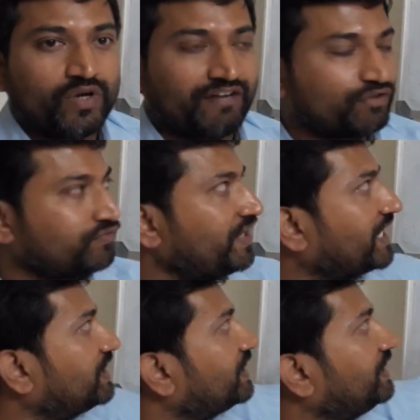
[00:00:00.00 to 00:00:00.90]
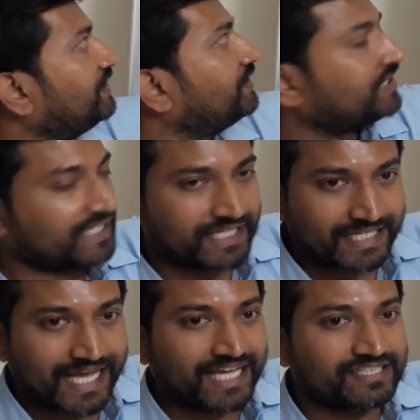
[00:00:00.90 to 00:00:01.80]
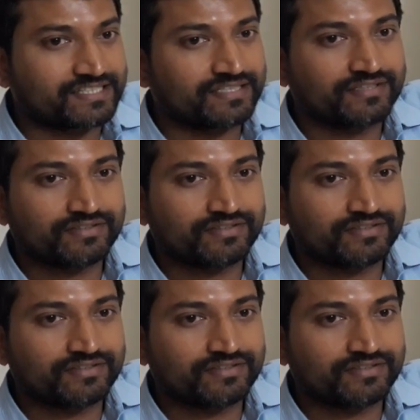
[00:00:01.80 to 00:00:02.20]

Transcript: You have to factor in tax,